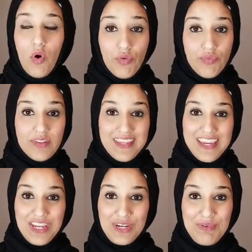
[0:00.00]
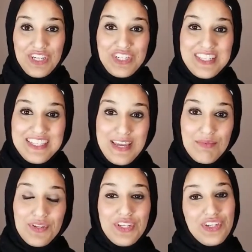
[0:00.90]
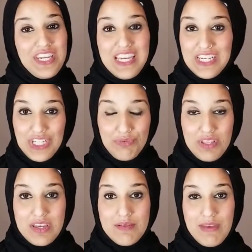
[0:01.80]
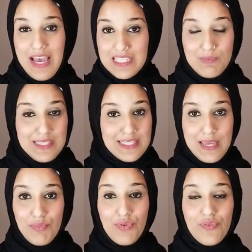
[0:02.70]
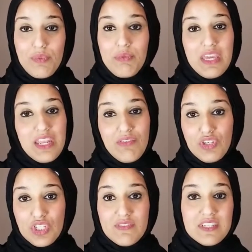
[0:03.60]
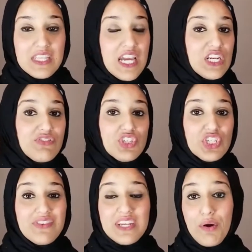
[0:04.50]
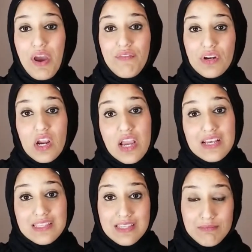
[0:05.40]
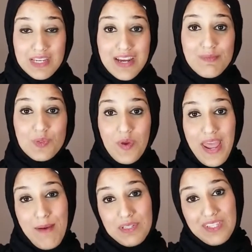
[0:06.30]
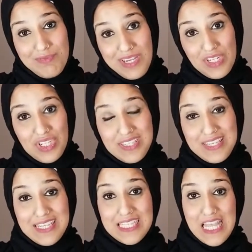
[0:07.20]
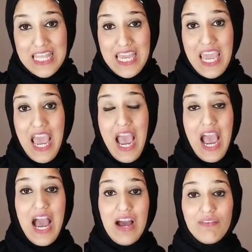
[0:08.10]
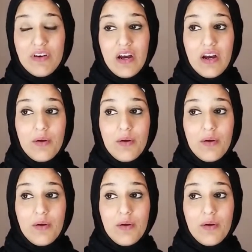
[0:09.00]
Hopefully your patient is stable and your EKG rhythm has been stable from the beginning of your shift to the end of your shift. However, sometimes what happens to patients is they have